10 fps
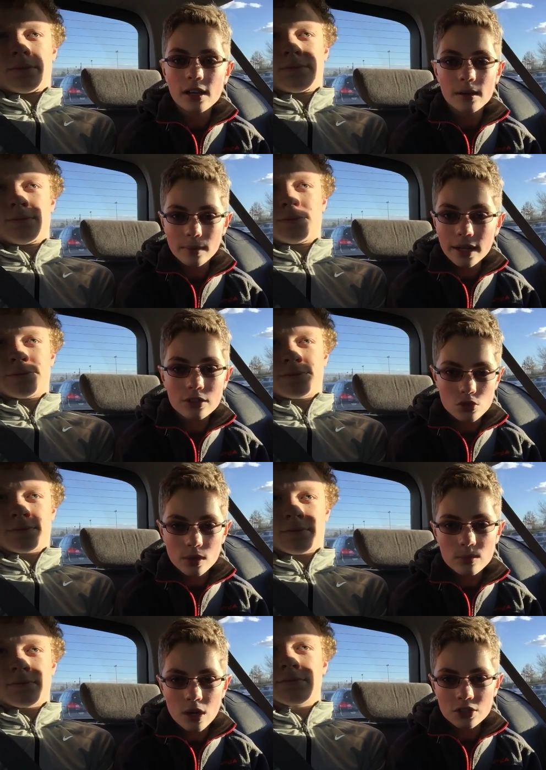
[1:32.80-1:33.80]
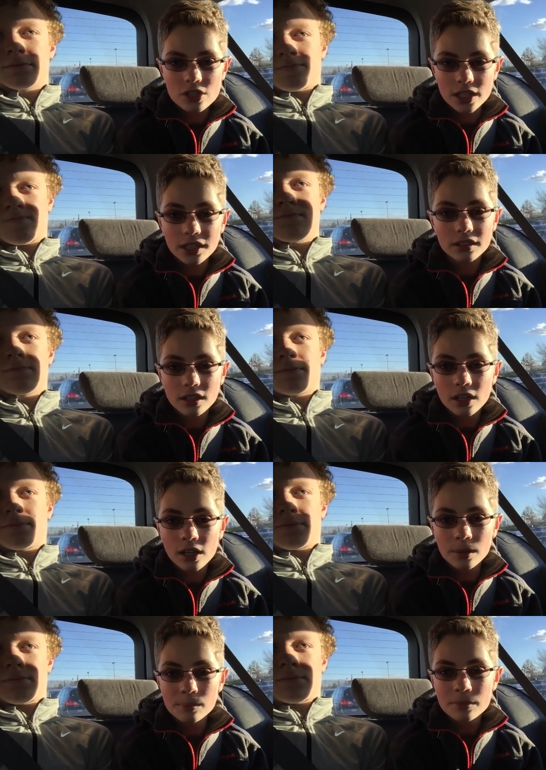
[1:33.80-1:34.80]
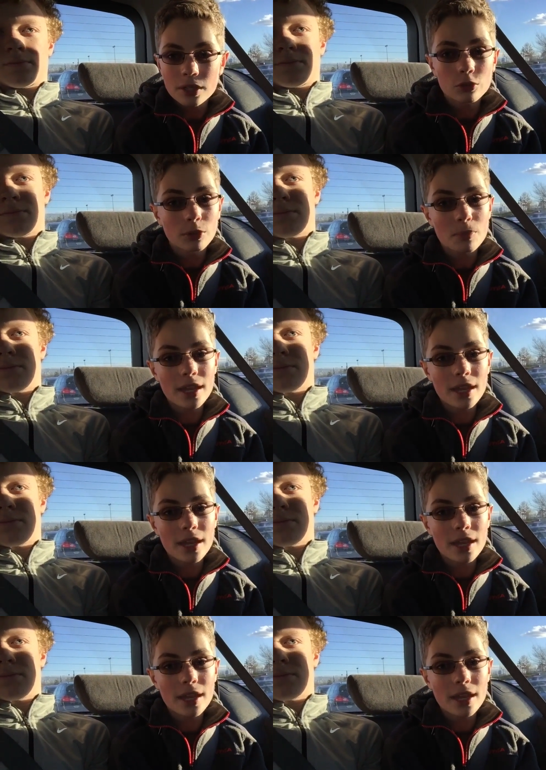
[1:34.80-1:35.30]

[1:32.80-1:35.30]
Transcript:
Speaker 1: Um, I enjoyed watching it. Um, there were some